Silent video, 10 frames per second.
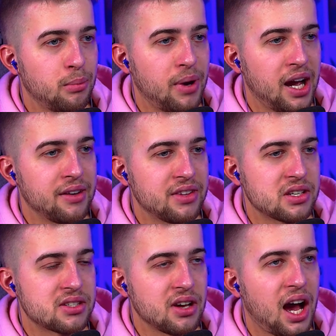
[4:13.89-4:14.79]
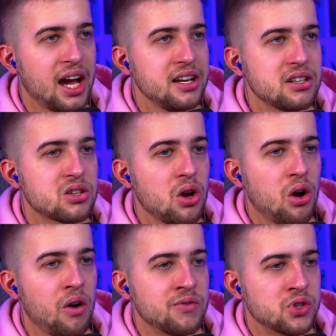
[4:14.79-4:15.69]
Man, the size
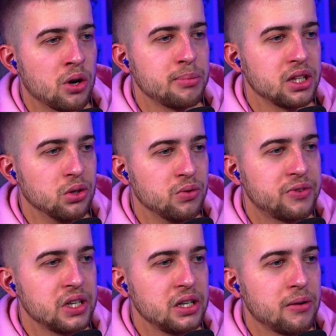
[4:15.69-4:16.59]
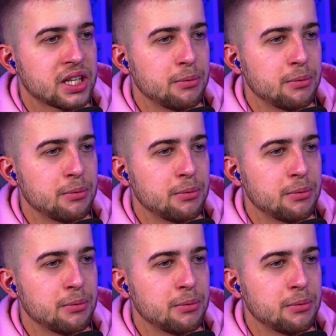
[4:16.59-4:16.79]
of zombie Luffy